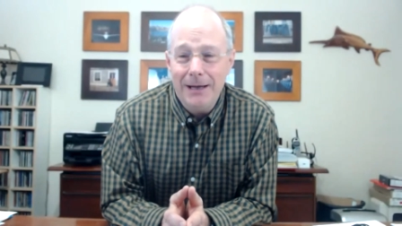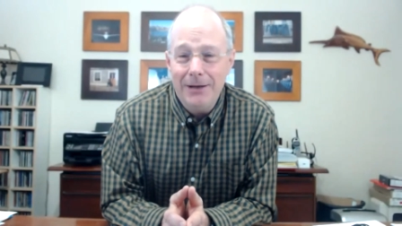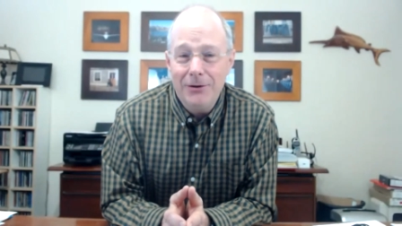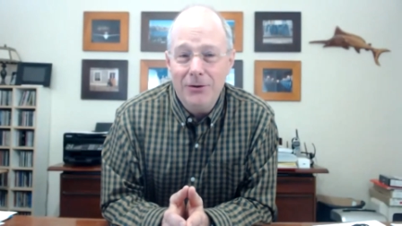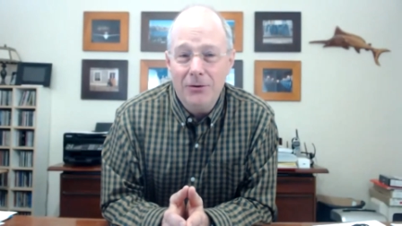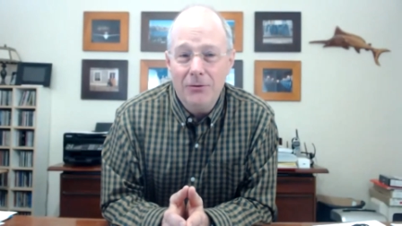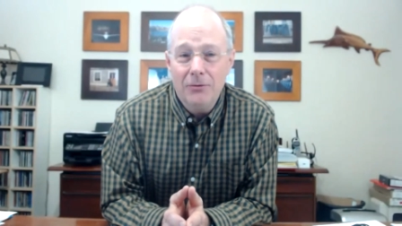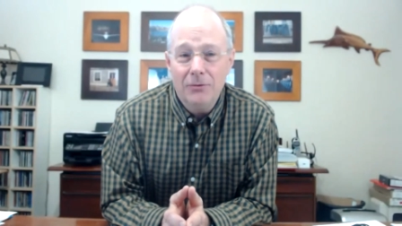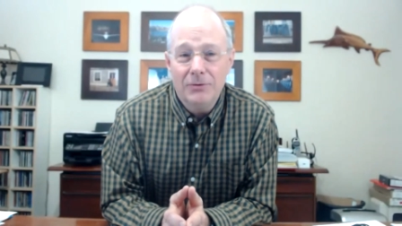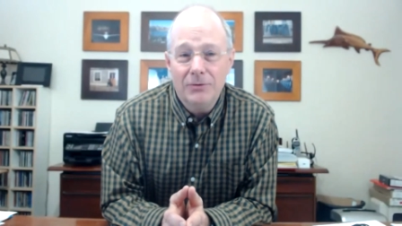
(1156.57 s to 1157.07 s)
and
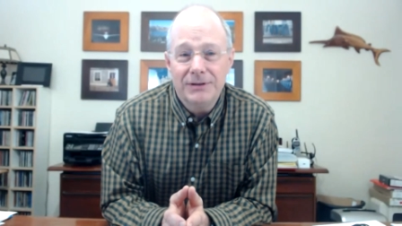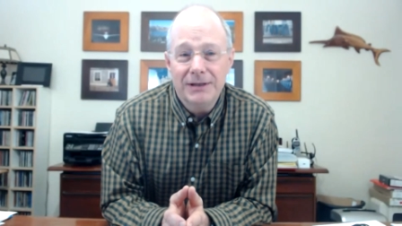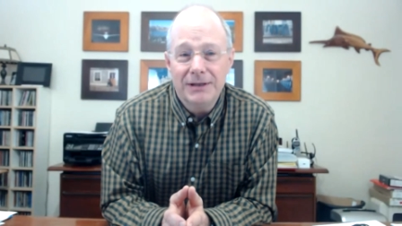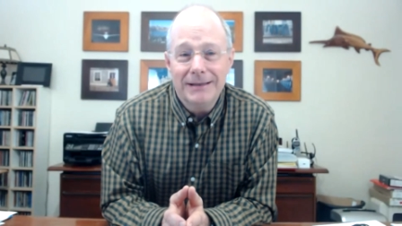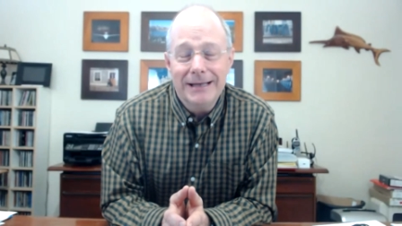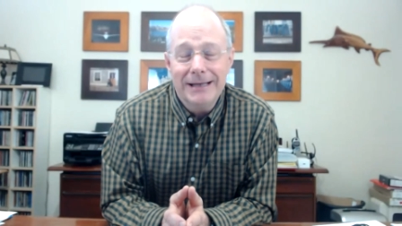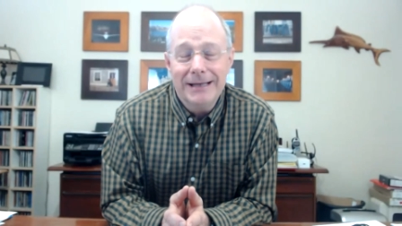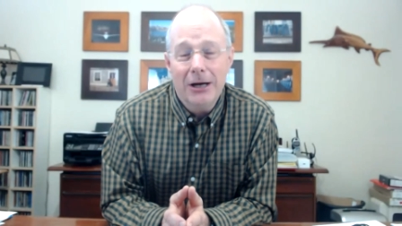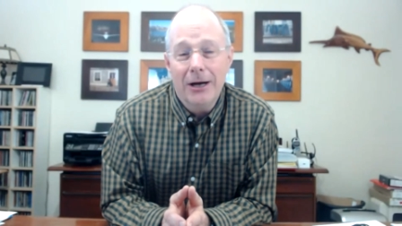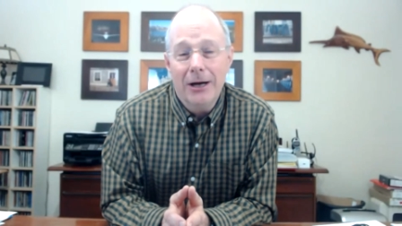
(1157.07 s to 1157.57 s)
you
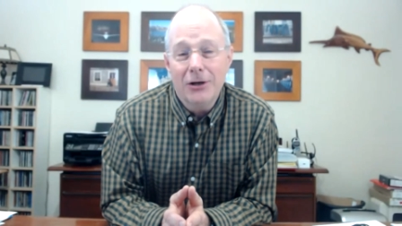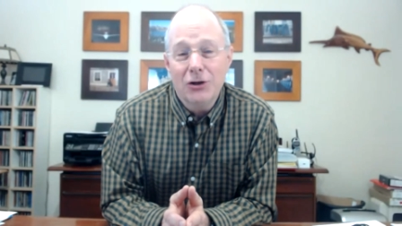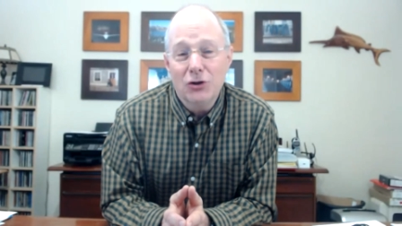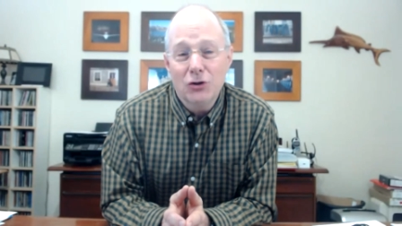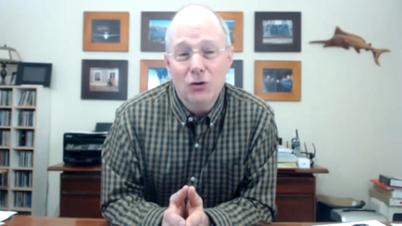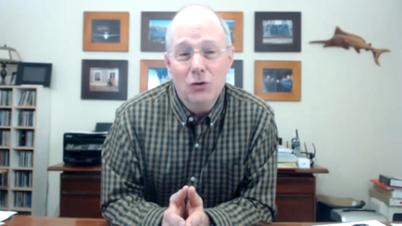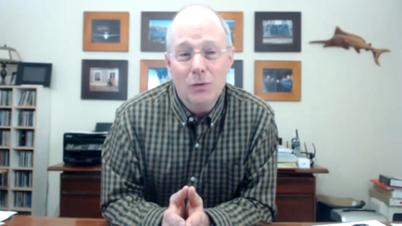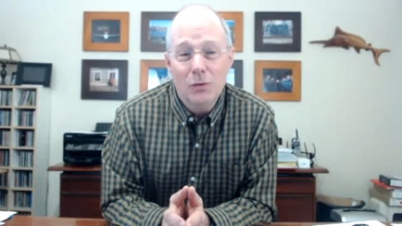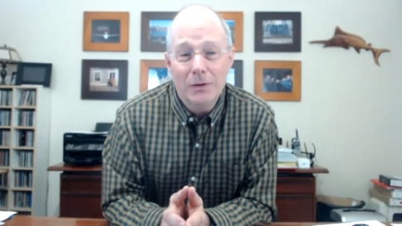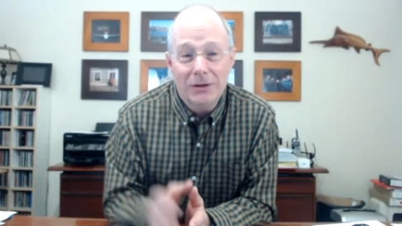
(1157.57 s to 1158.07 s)
sit there and
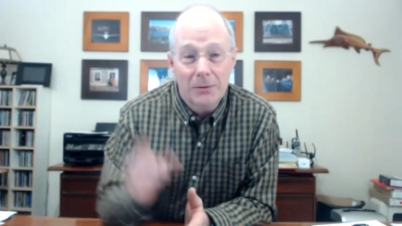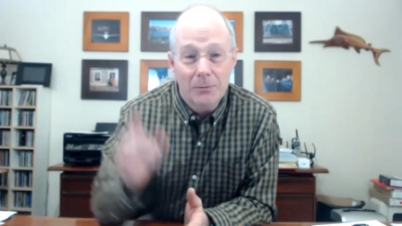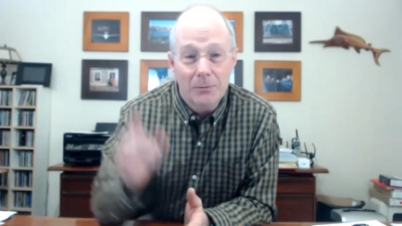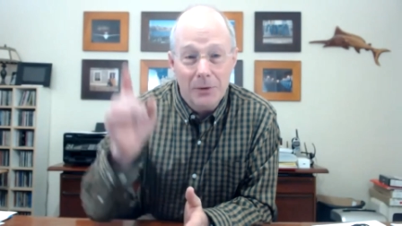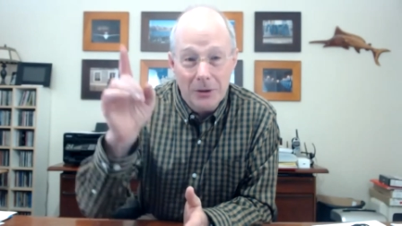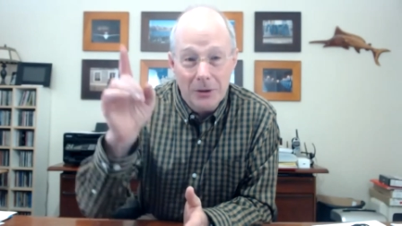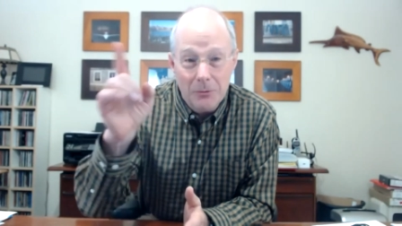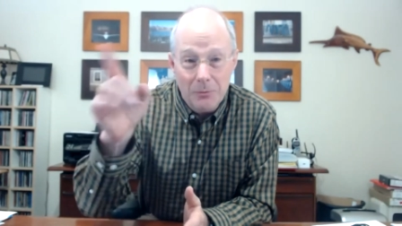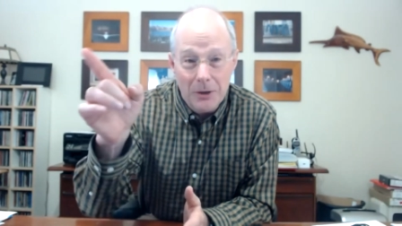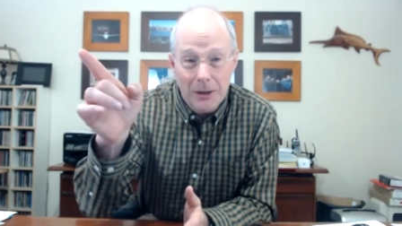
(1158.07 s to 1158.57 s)
do what the
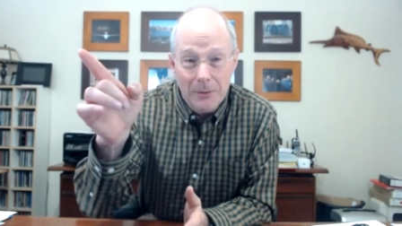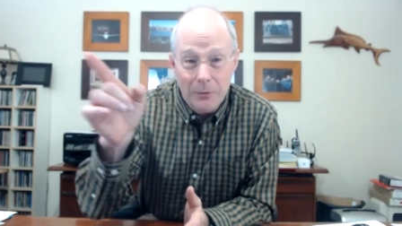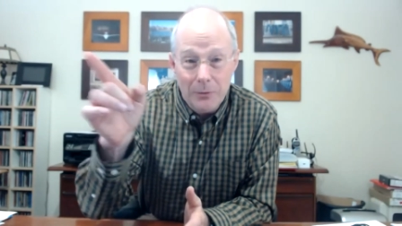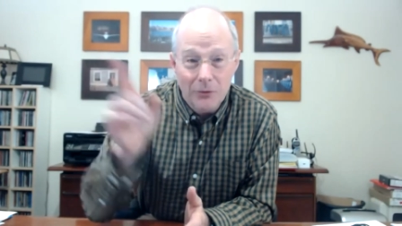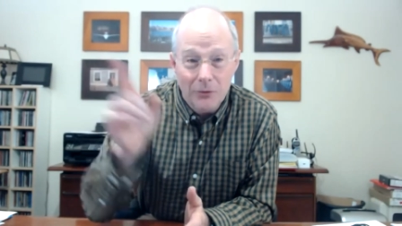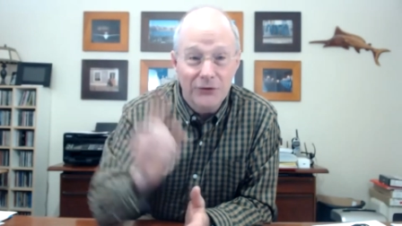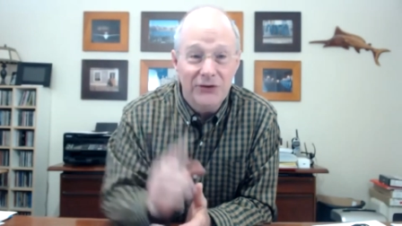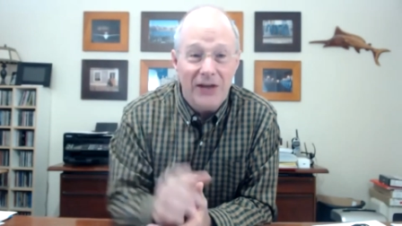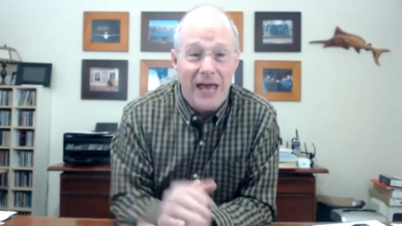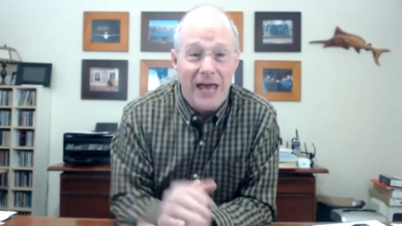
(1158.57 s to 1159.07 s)
big people
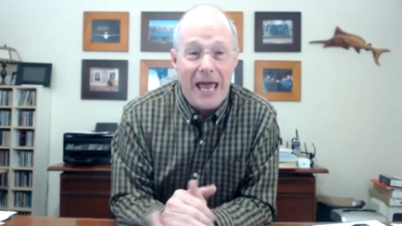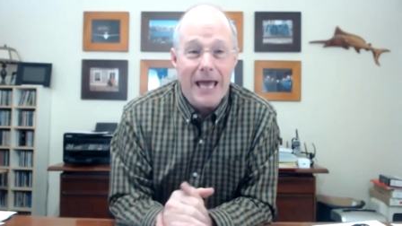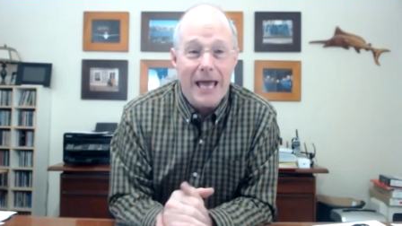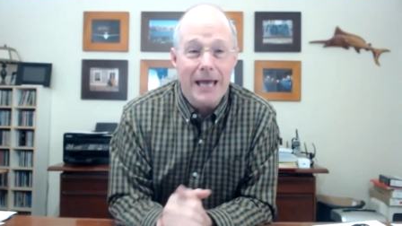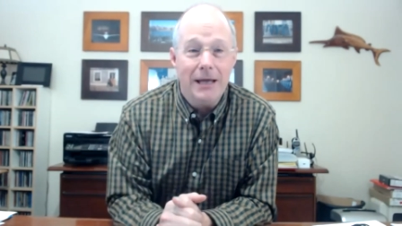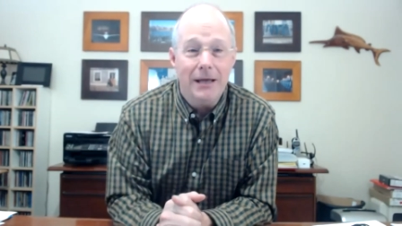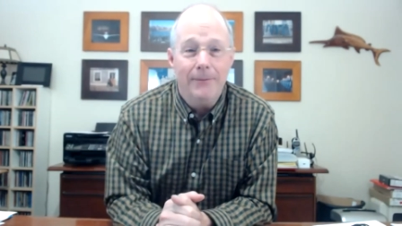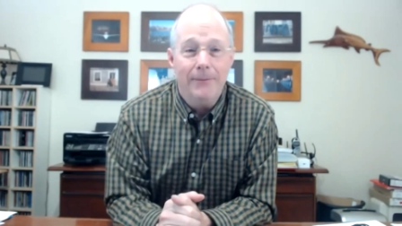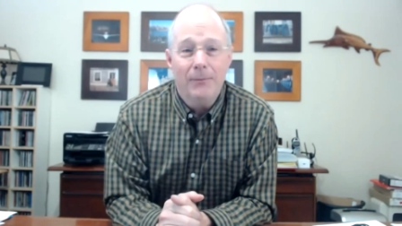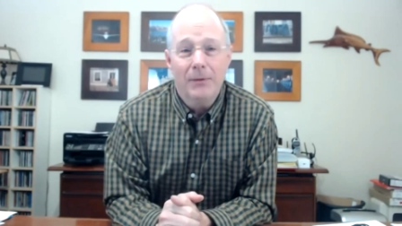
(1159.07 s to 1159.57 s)

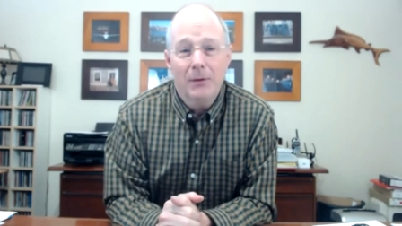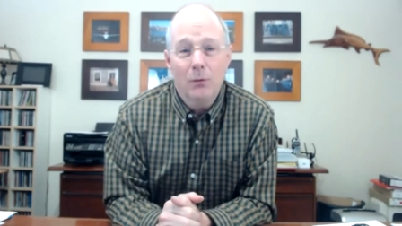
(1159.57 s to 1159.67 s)
say,